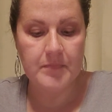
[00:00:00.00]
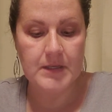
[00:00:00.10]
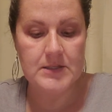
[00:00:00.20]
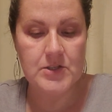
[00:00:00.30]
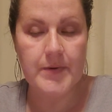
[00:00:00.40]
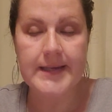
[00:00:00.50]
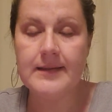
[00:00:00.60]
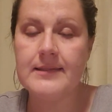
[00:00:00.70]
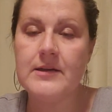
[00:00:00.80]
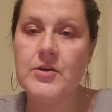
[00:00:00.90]
So
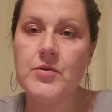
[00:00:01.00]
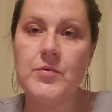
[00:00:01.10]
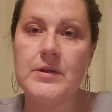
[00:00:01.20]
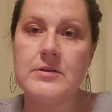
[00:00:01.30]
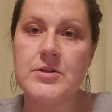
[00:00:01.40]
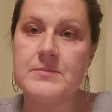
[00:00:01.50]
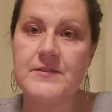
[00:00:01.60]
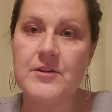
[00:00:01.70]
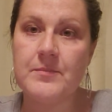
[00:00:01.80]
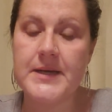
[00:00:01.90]
anything new in terms
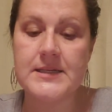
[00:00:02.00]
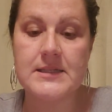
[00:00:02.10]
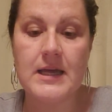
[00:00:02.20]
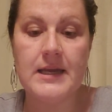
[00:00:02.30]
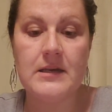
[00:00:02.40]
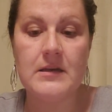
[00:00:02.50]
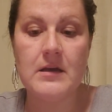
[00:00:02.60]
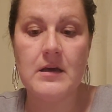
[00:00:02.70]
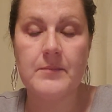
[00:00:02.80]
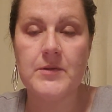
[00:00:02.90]
of their
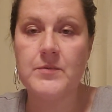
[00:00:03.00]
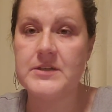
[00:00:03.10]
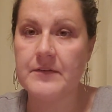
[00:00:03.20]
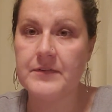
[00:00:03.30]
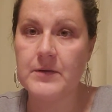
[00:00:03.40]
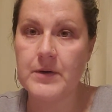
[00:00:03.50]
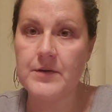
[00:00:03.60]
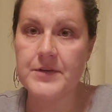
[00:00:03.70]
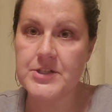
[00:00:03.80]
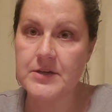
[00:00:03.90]
baseline, you would definitely want to
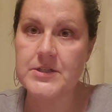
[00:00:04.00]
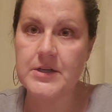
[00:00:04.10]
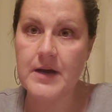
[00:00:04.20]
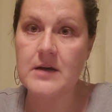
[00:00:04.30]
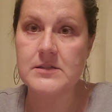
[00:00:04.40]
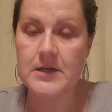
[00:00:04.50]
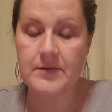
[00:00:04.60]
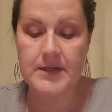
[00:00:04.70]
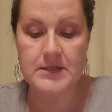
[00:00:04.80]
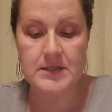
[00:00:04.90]
reach out to your house
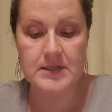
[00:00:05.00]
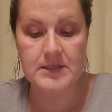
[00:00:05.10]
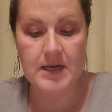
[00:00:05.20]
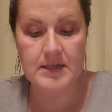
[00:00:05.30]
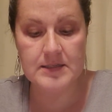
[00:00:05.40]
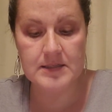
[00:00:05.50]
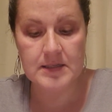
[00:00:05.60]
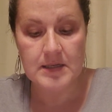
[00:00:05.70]
RN to discuss.